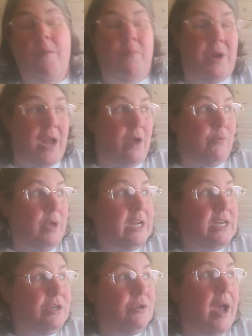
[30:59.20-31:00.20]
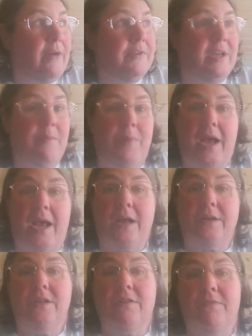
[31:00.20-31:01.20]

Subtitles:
but I really do have to get back out to the